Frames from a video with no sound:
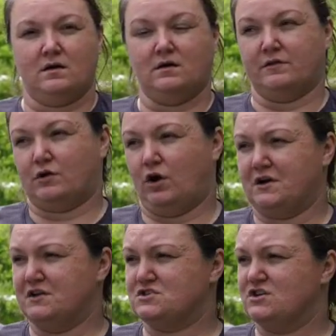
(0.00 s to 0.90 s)
another
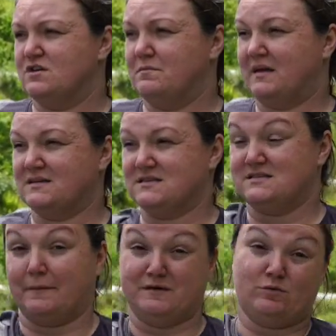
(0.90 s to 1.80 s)
cottage, because the
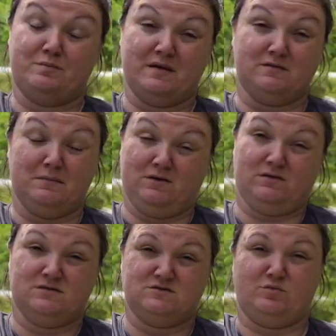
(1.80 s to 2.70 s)
septic would be in the
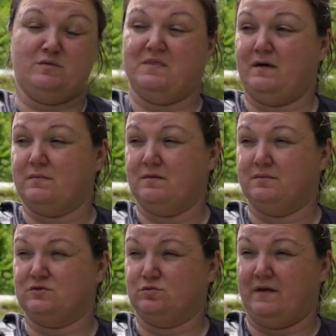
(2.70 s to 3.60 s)
middle. So we would then be
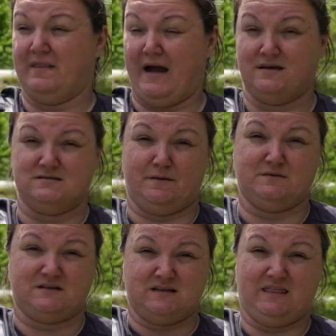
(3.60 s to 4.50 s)
able to run that
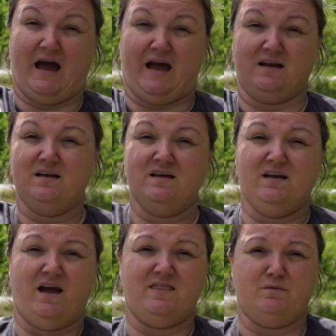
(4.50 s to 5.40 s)
septic to that.
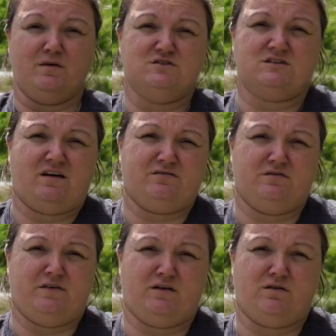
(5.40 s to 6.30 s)
And then we just have
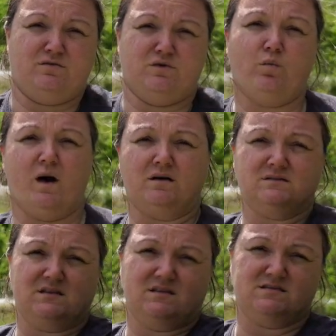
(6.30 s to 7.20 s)
to figure out the well
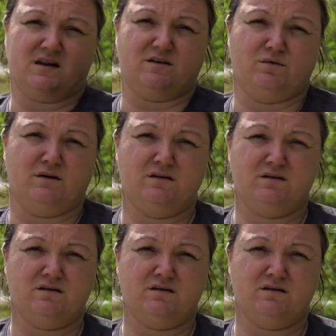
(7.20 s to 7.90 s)
to the second one.